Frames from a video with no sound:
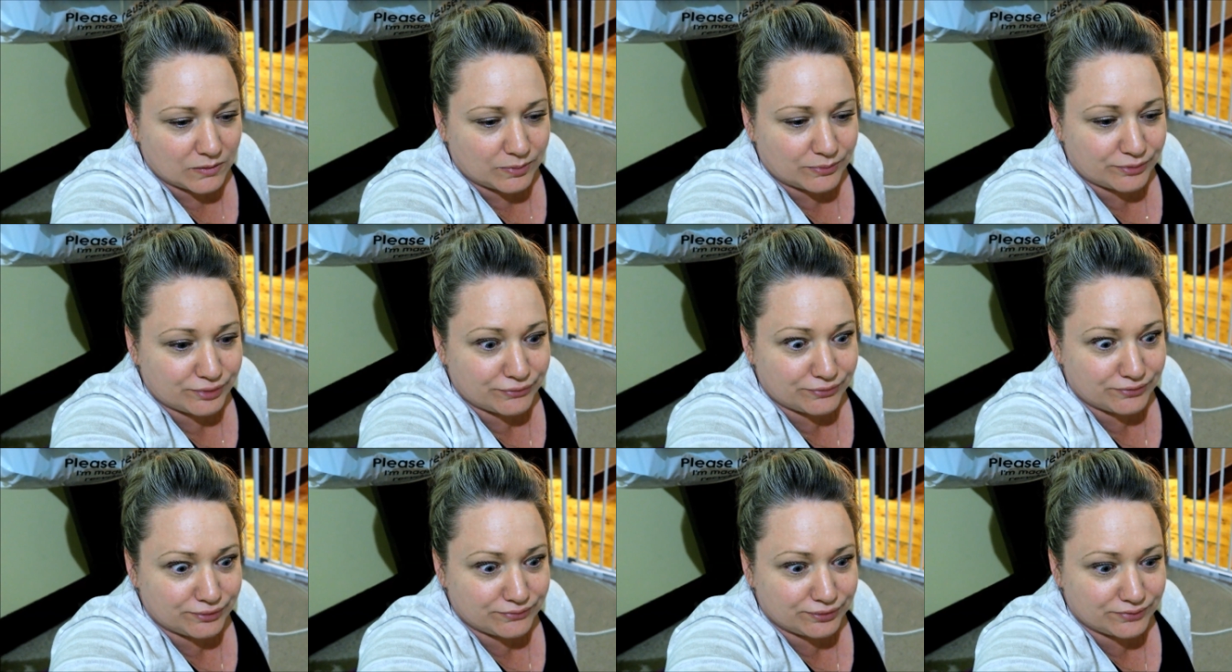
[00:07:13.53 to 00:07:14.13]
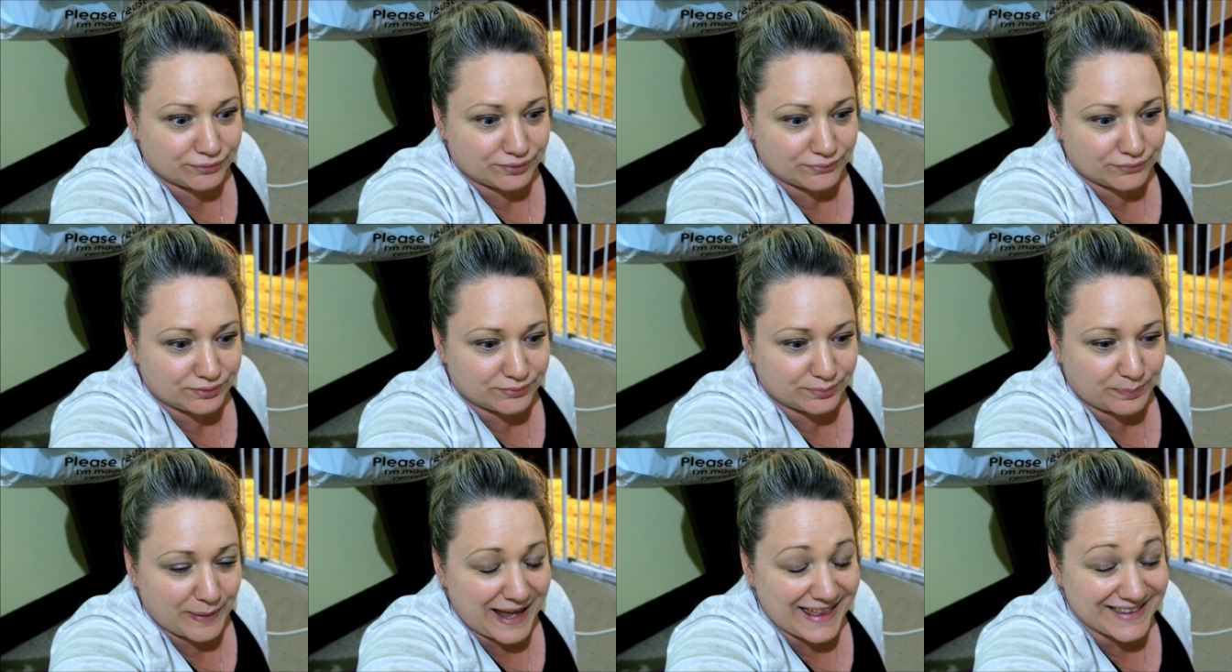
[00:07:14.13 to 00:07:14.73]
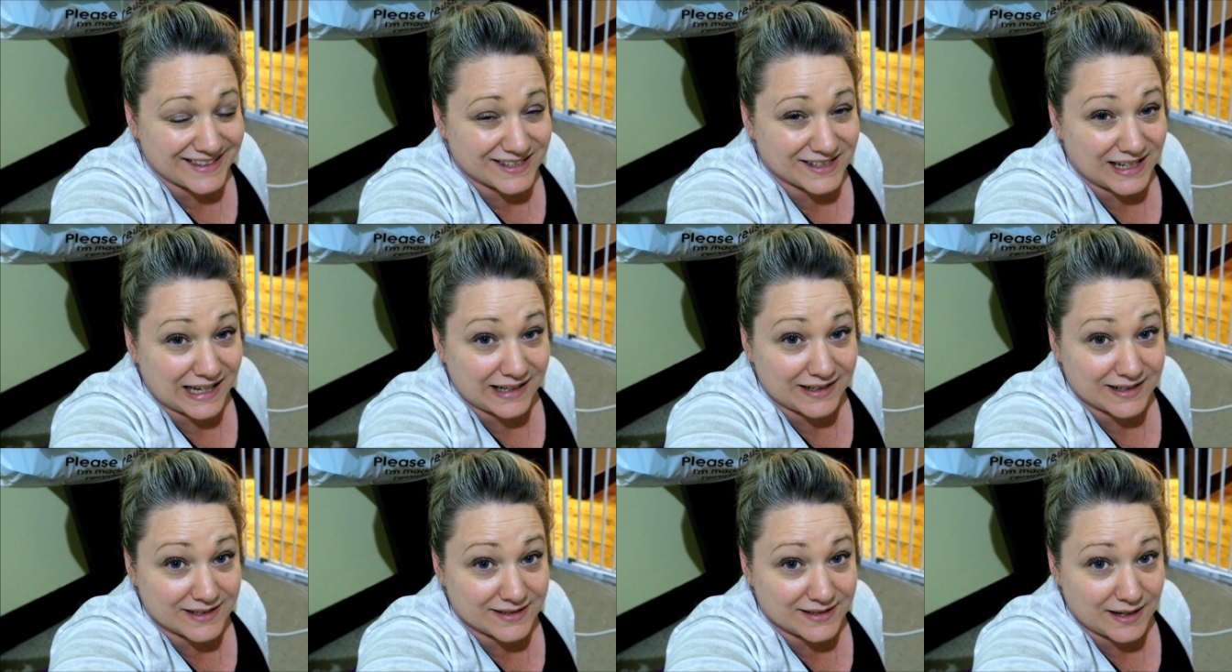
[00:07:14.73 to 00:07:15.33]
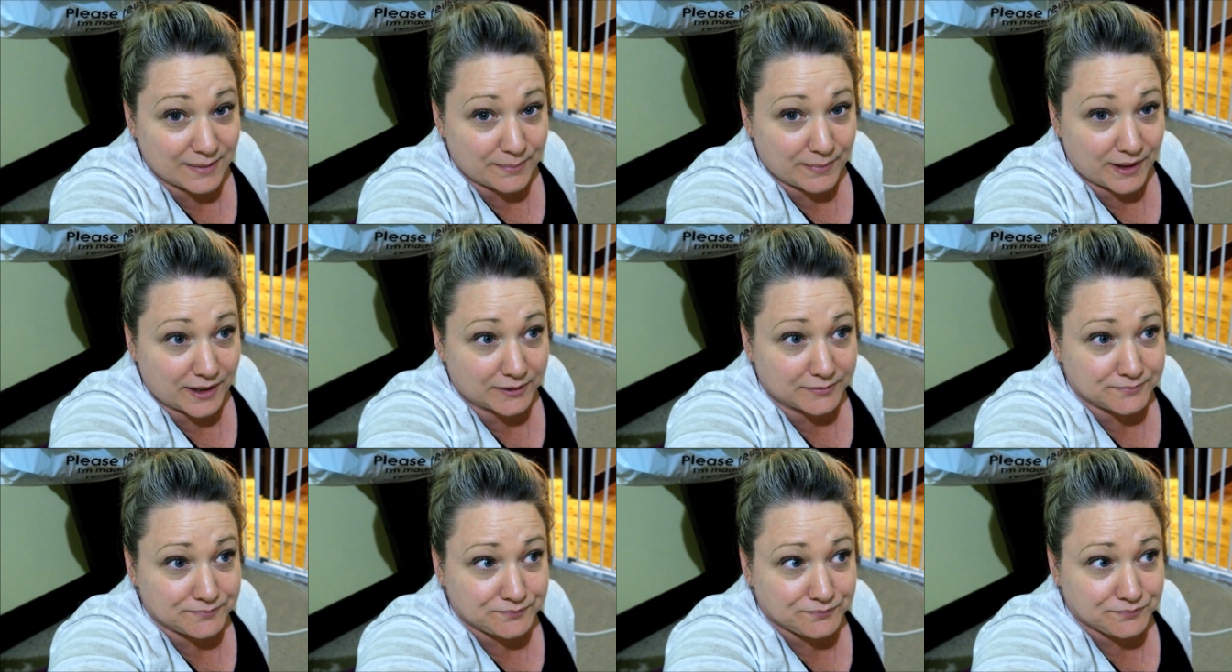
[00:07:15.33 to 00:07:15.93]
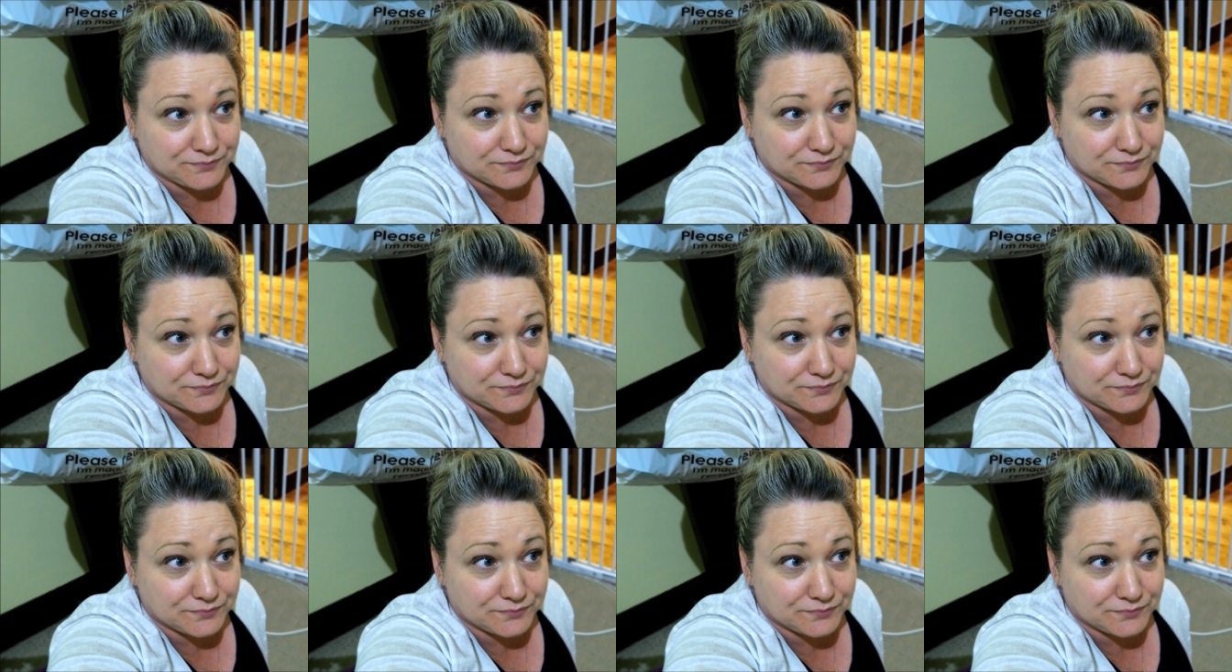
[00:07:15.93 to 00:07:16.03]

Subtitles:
about the start of December,